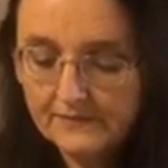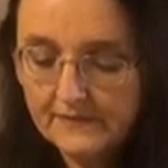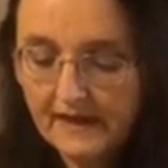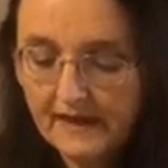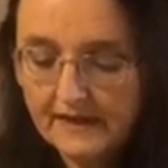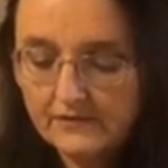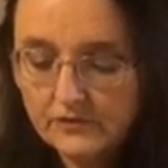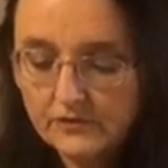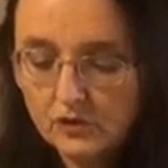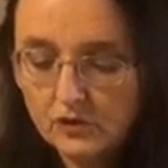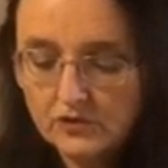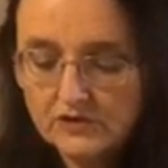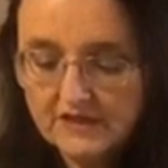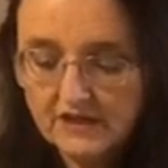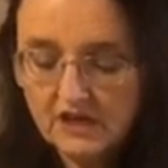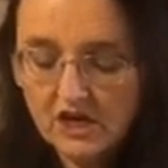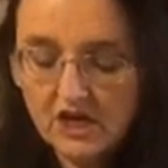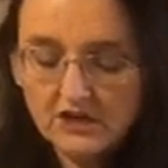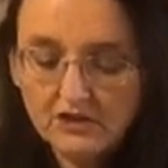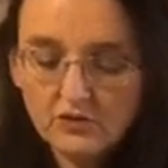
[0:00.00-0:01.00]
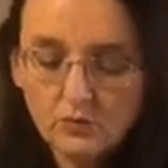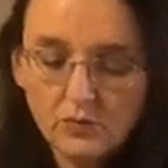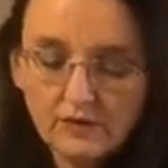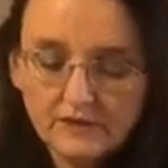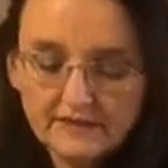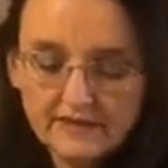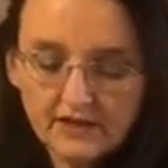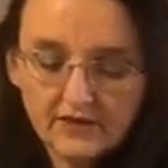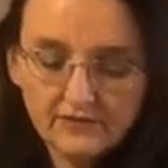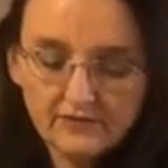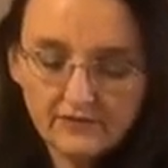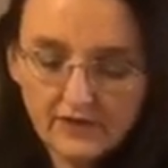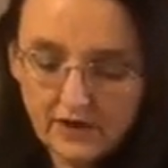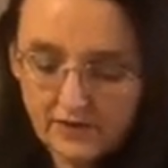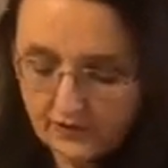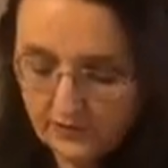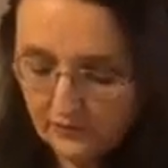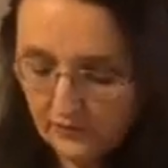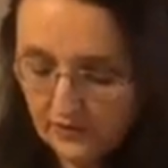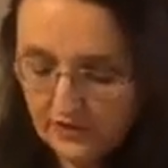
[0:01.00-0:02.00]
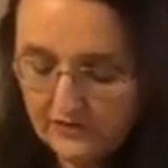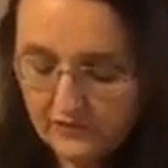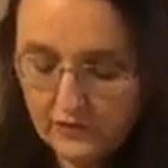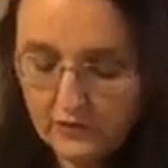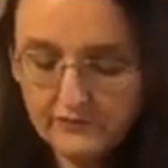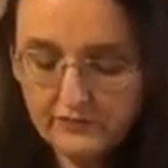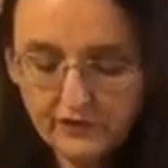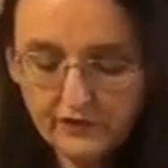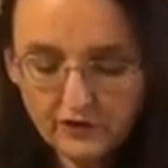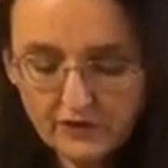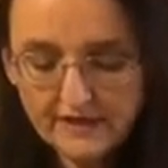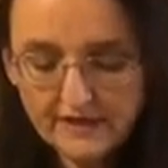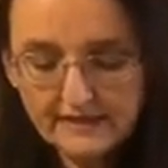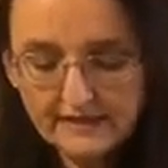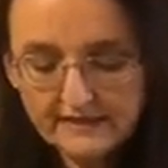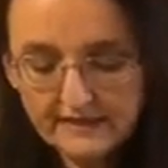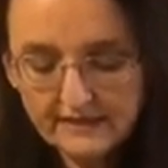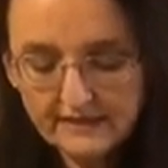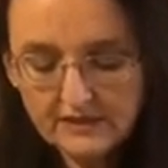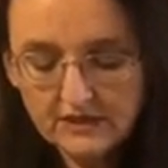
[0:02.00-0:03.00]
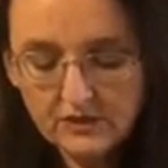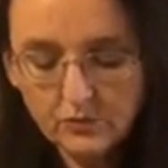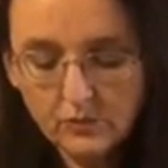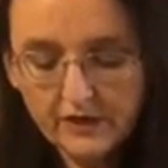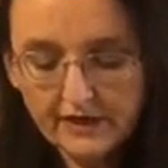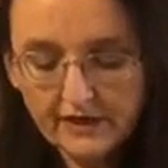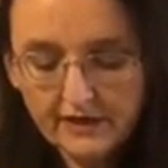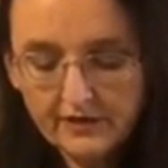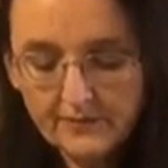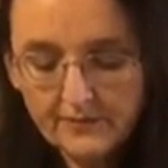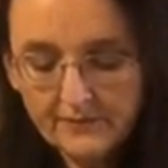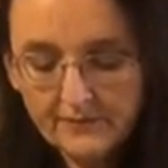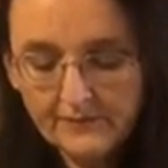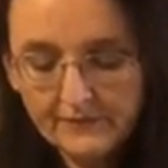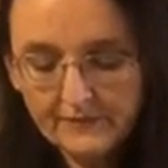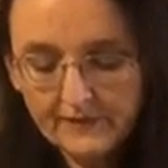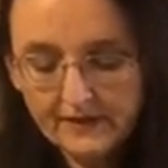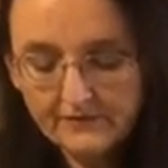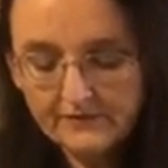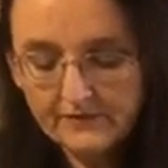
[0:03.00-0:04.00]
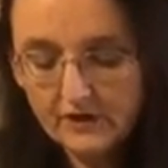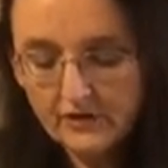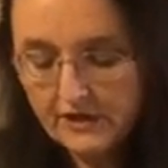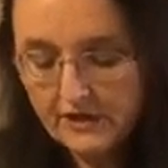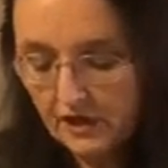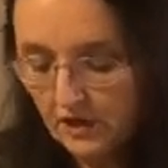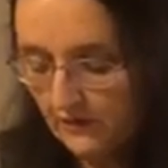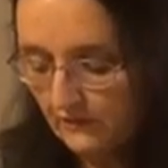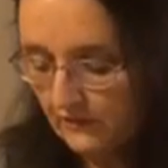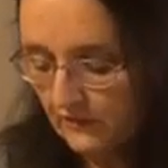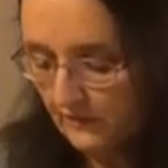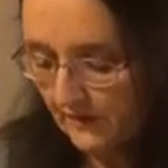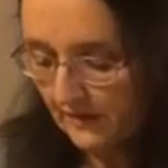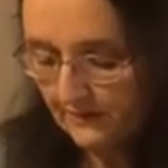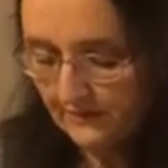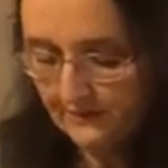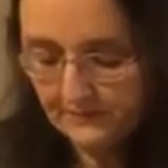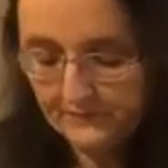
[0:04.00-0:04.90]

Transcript: And of course the cotton ones are very breathable, very easy to wear and very comfortable.